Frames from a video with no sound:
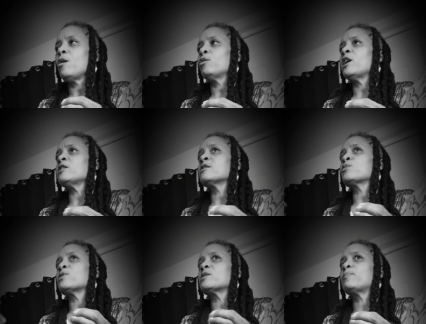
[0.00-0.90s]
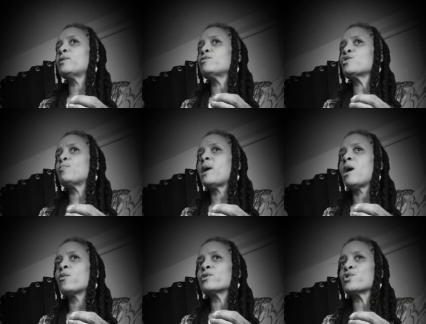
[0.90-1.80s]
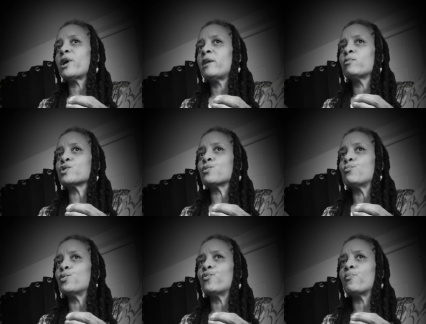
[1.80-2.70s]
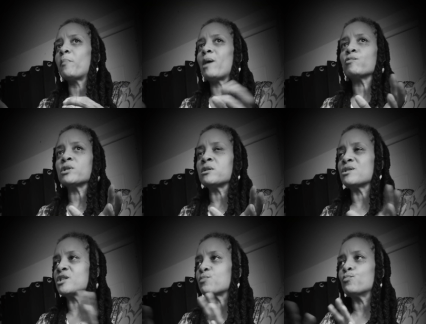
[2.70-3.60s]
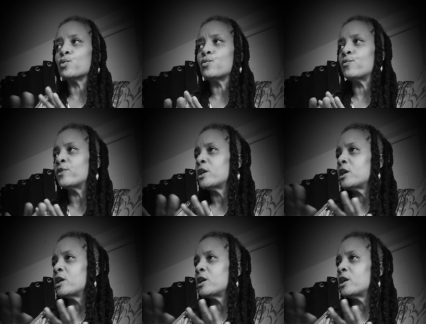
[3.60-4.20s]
Okay, because with spiritual powers, you're able to move mountains, just move